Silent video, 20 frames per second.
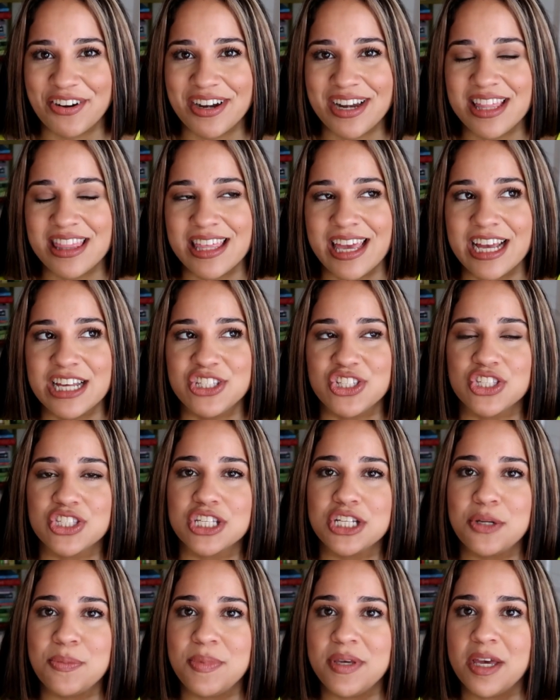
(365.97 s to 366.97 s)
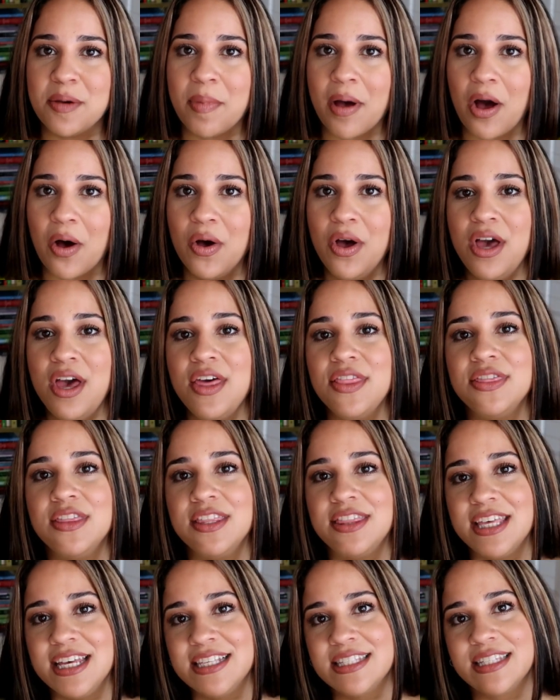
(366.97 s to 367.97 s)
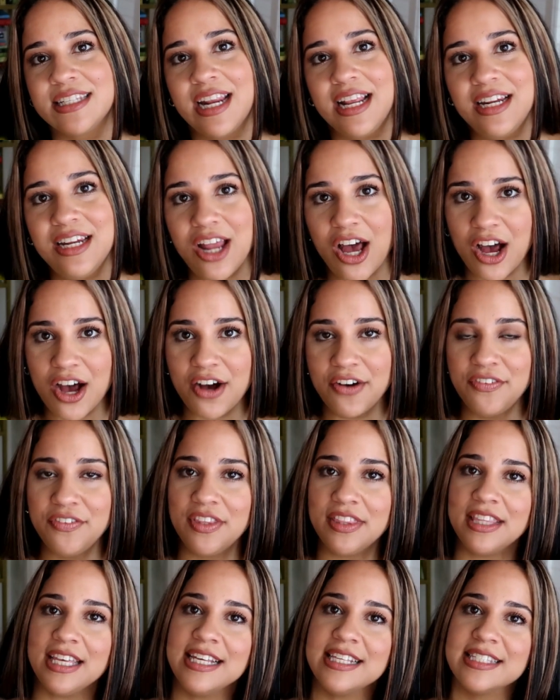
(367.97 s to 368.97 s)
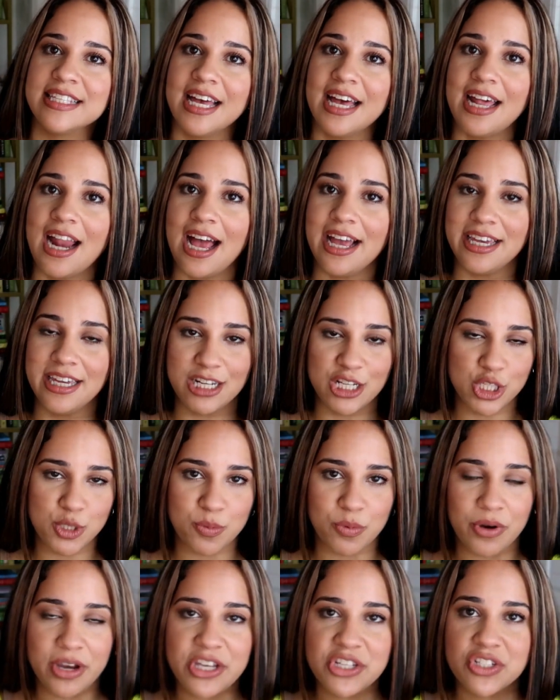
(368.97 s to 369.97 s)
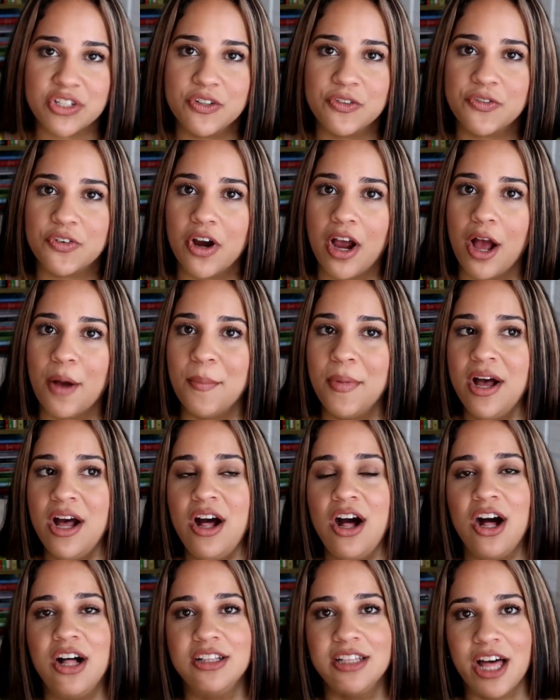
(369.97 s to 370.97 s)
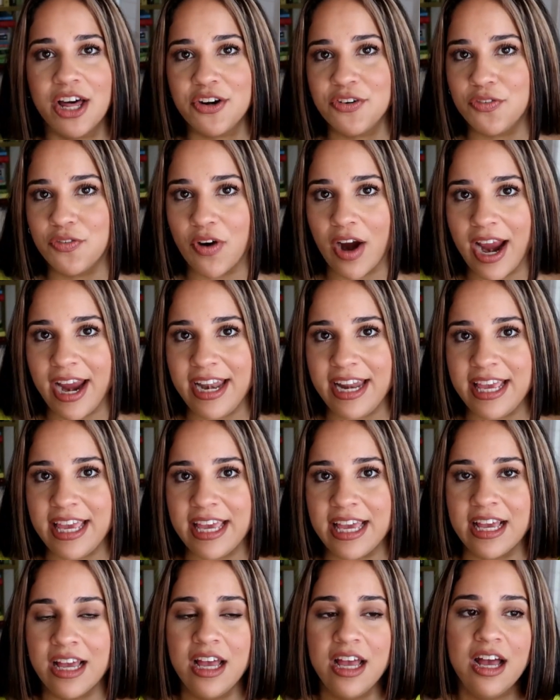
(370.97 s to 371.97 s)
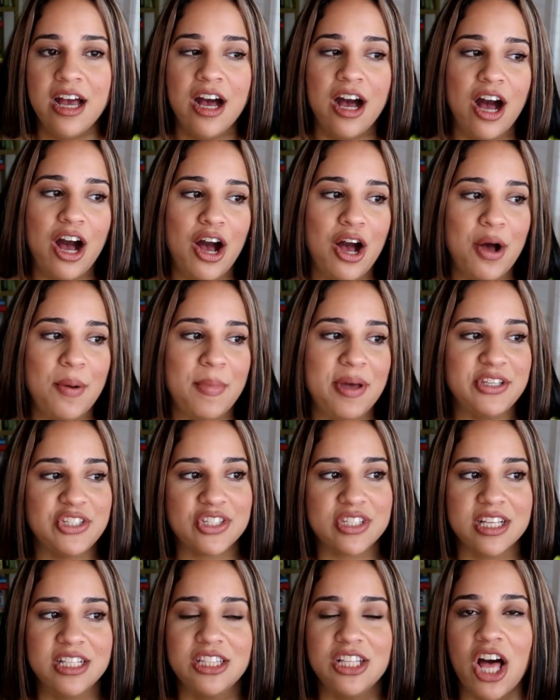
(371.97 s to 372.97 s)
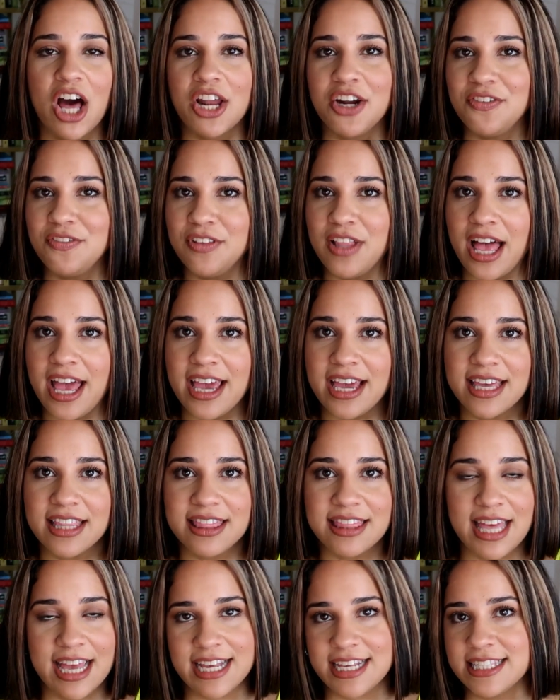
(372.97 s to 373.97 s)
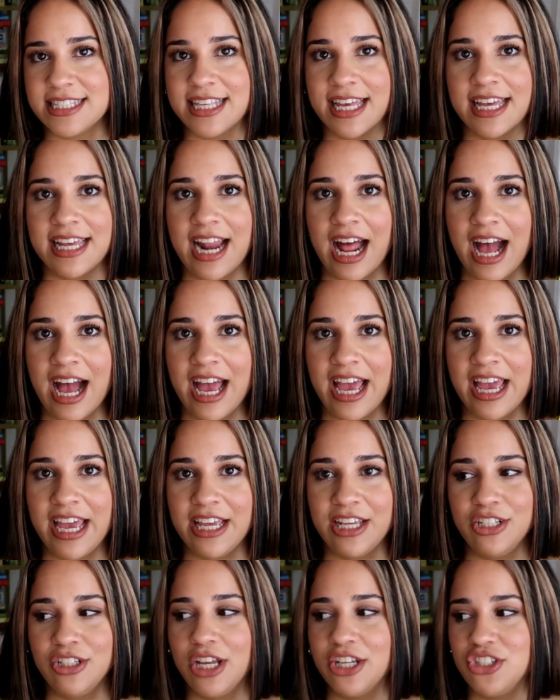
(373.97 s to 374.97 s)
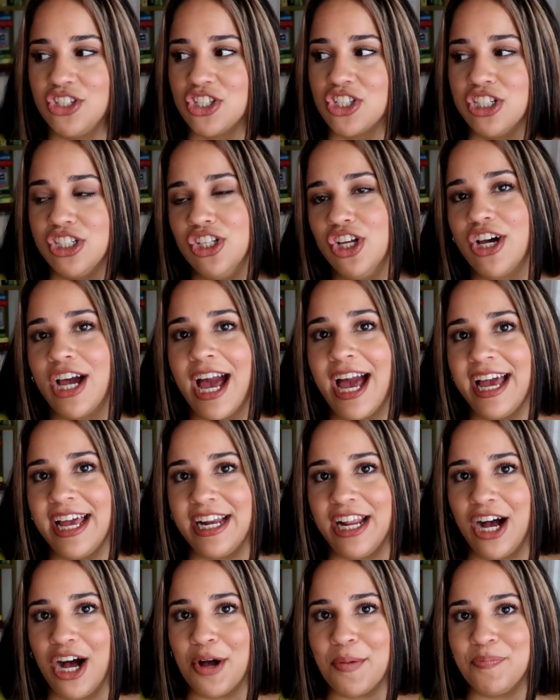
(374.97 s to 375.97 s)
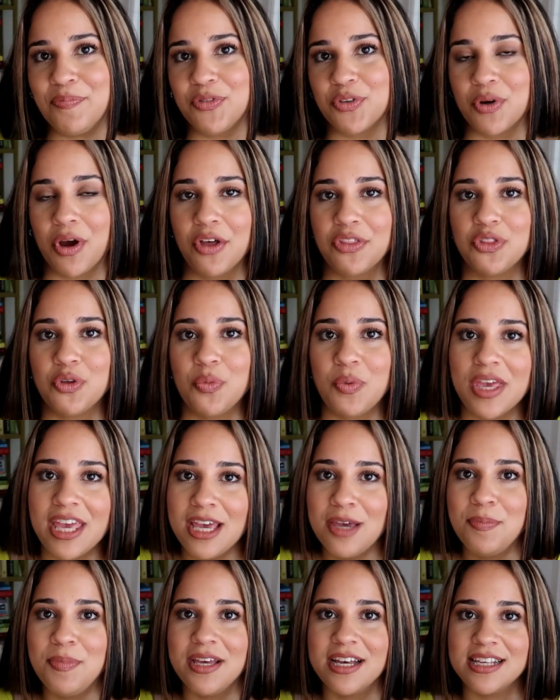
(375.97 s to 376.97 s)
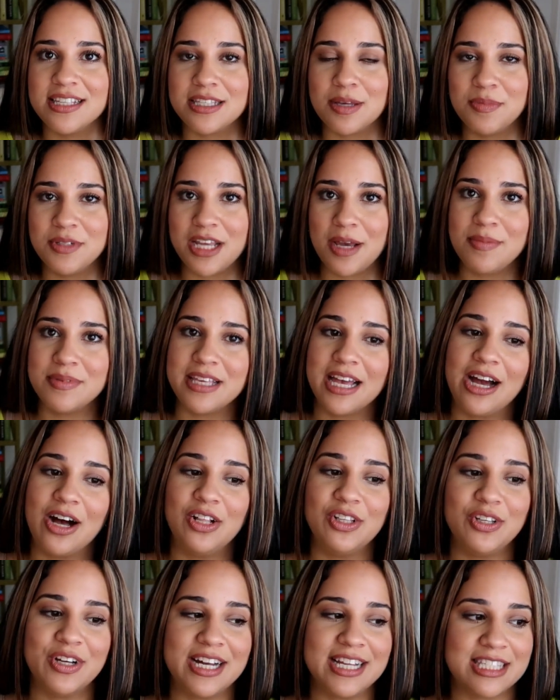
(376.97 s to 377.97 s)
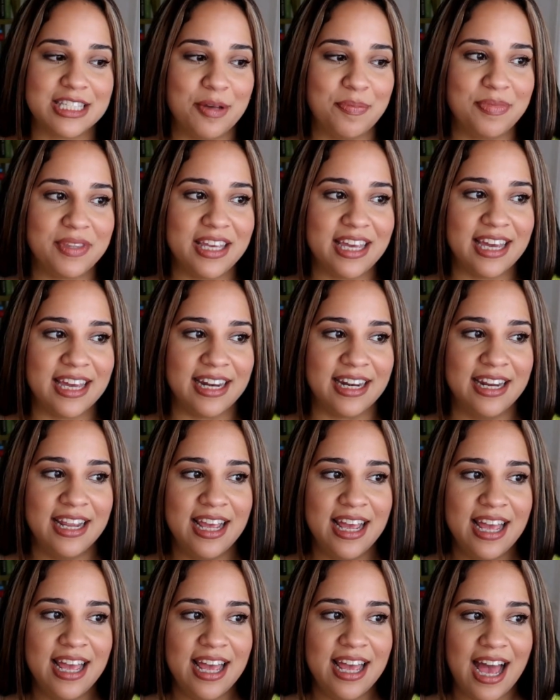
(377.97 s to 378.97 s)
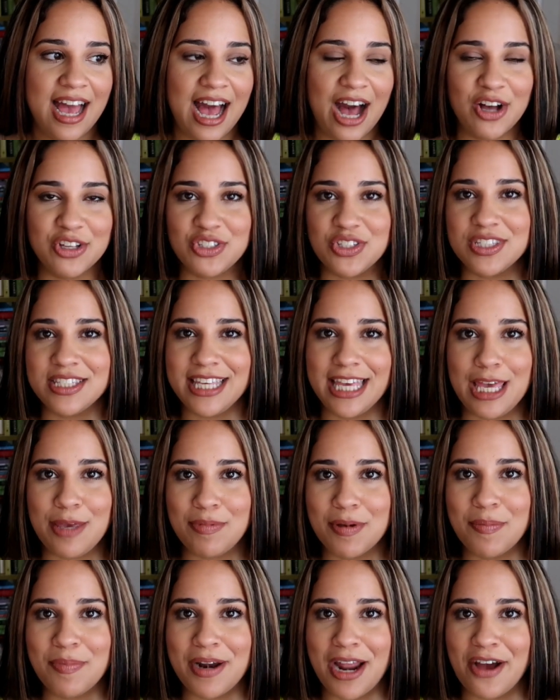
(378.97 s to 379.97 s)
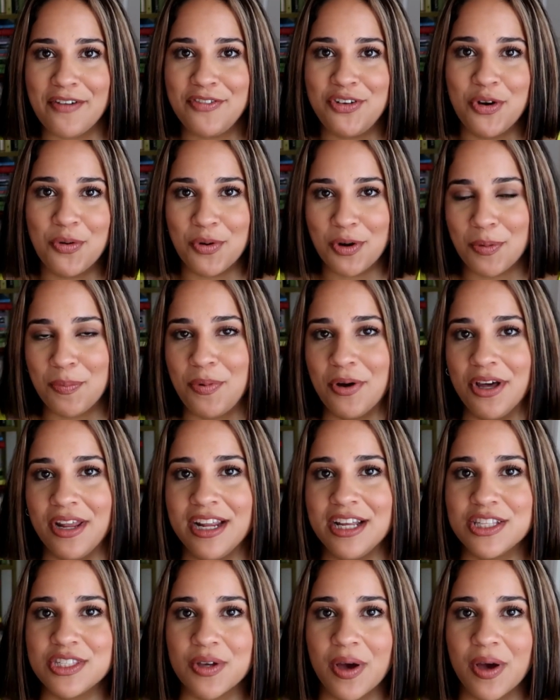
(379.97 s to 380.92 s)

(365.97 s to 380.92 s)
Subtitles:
or anything. It's just gonna be about the things that I love, the things that I get inspiration from, a lot of writing, and just a lot of like things that I just look at throughout the week, because sometimes like I'll look at something and I'll just keep it, but I have nowhere to put it.